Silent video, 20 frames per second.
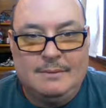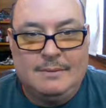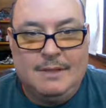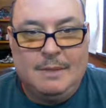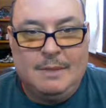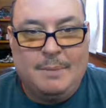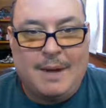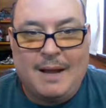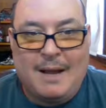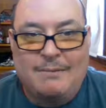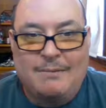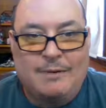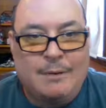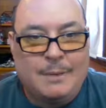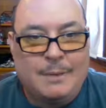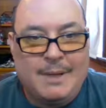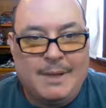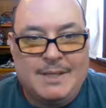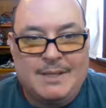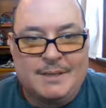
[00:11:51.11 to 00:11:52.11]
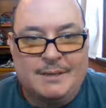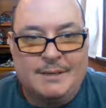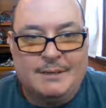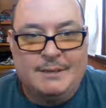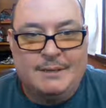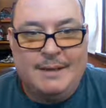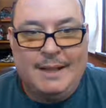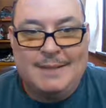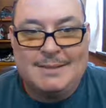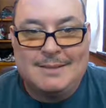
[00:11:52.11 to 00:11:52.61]
You bought it for a reason.
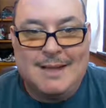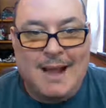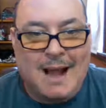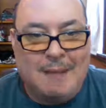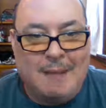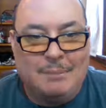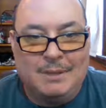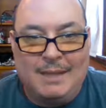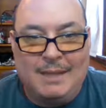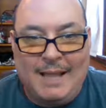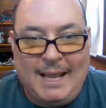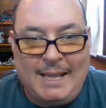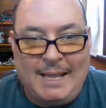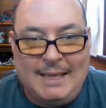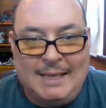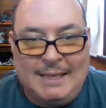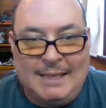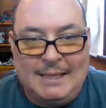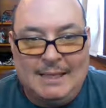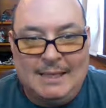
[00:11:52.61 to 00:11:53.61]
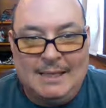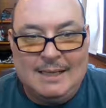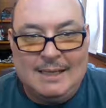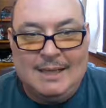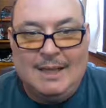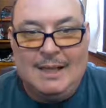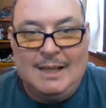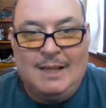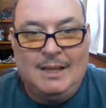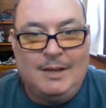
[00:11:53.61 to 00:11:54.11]
It's complicated.
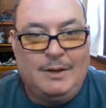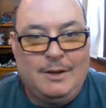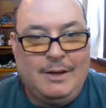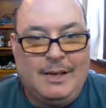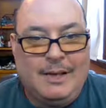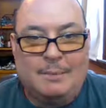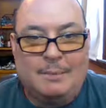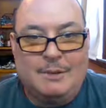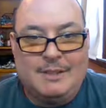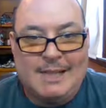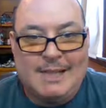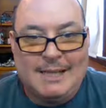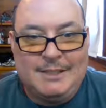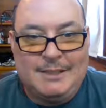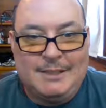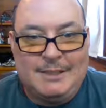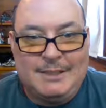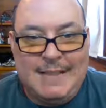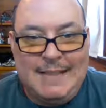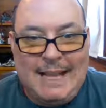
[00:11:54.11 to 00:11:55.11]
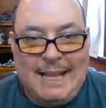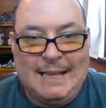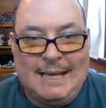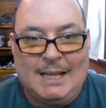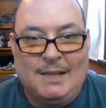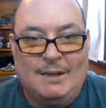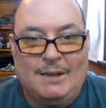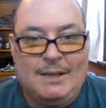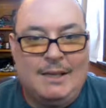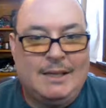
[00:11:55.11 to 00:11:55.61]
You need to protect your
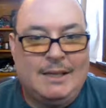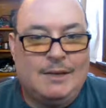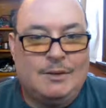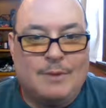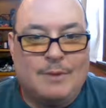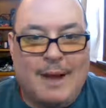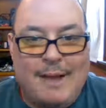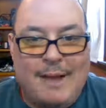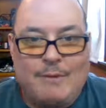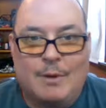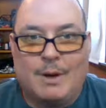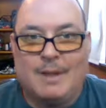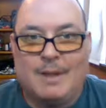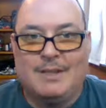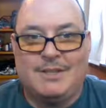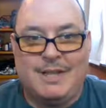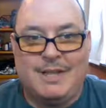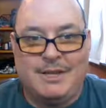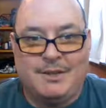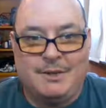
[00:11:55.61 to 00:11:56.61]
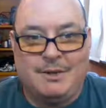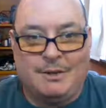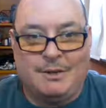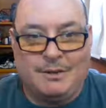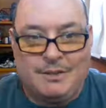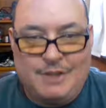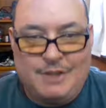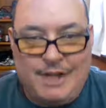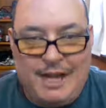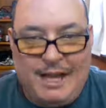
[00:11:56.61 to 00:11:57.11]
data. You need to drive organizational
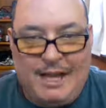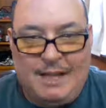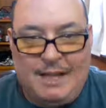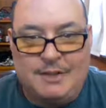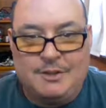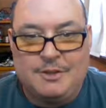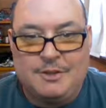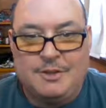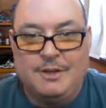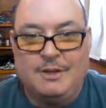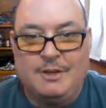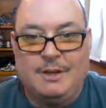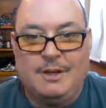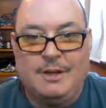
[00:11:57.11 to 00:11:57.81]
change.